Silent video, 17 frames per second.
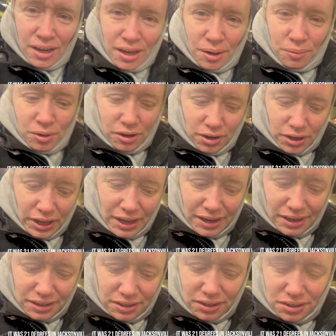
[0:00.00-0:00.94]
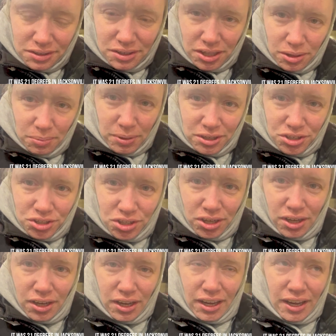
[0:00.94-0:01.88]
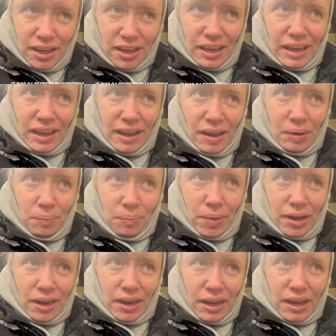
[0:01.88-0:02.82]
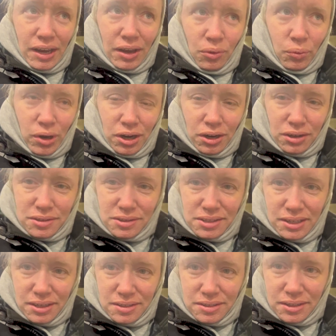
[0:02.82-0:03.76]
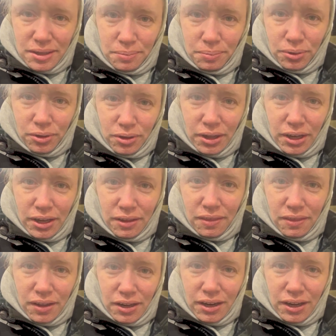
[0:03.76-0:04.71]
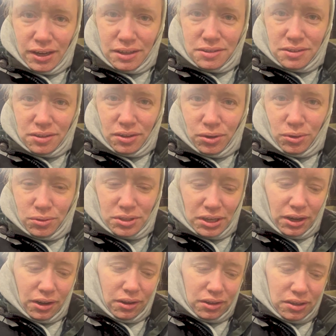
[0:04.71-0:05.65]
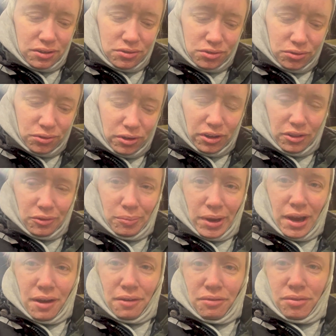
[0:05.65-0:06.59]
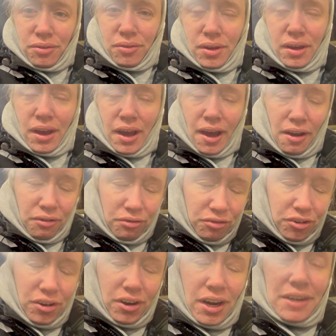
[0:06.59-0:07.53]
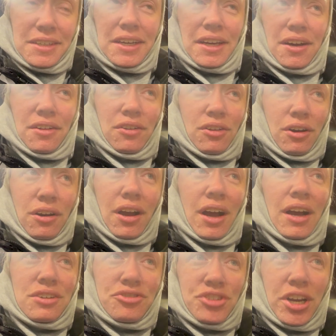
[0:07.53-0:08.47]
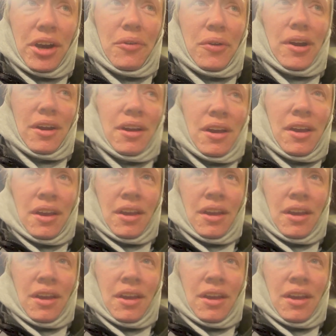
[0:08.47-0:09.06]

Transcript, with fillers: I'm gonna go head to the beach and get my water and sand sample and then head to the hotel and do all the math after I take a long hot shower and